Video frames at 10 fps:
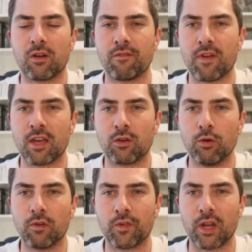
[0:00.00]
on
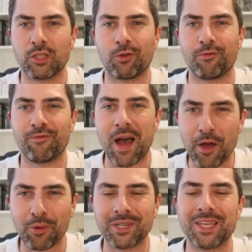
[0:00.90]
Vancouver. If you're getting sort of
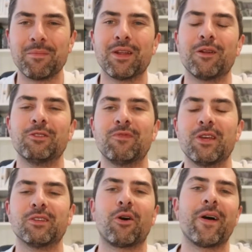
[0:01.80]
value and entertainment out of these
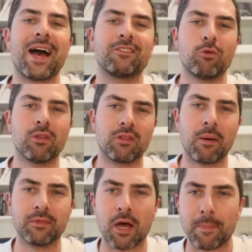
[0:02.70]
videos, all I ask you hit
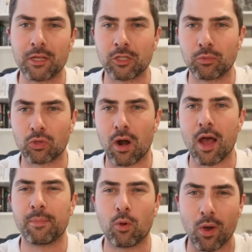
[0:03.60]
thumbs up and
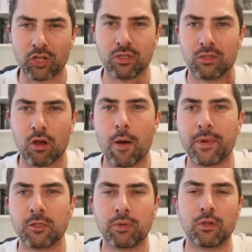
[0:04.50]
subscribe. Questions,
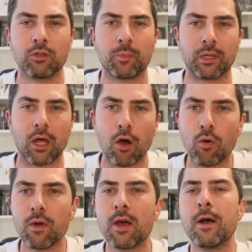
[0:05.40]
comments, put those
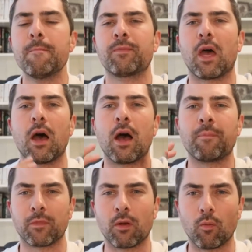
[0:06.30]
below.
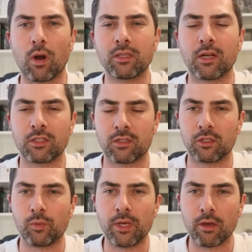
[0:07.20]
I um, want to touch
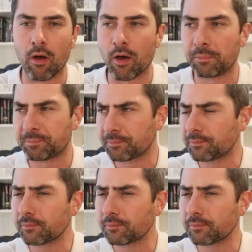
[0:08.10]
this week on